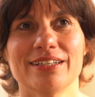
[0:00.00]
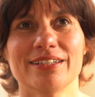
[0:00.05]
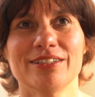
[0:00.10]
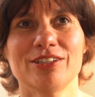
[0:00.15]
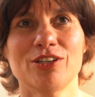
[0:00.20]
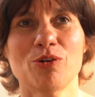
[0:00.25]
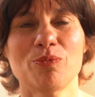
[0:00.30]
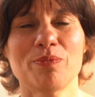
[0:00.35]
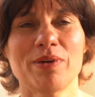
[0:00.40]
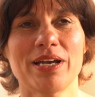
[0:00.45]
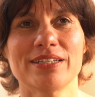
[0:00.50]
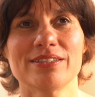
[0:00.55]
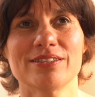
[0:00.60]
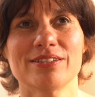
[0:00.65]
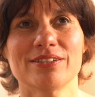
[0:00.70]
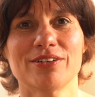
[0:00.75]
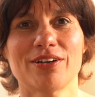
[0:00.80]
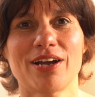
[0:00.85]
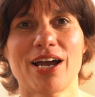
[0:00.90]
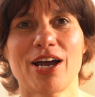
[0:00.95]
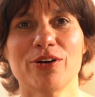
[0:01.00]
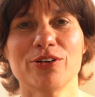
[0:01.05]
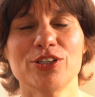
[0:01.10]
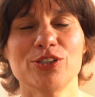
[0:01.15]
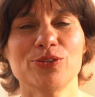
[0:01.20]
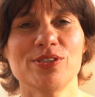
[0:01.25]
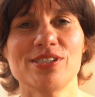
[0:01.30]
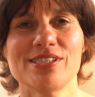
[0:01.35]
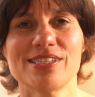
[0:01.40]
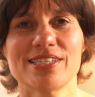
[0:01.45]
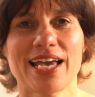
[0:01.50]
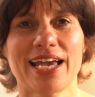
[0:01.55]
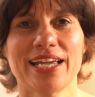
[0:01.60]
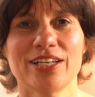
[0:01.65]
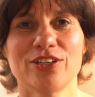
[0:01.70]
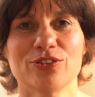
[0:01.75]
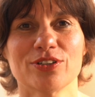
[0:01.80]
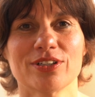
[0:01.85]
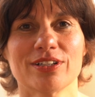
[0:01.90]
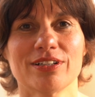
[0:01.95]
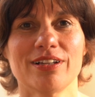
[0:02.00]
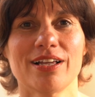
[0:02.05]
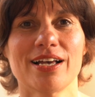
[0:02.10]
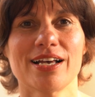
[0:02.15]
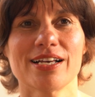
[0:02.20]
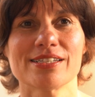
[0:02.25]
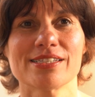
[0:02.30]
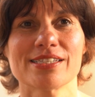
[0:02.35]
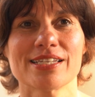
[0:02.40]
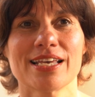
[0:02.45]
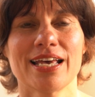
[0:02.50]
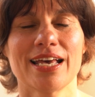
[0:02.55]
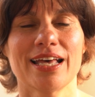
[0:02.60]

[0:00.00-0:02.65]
no matter how you design your class,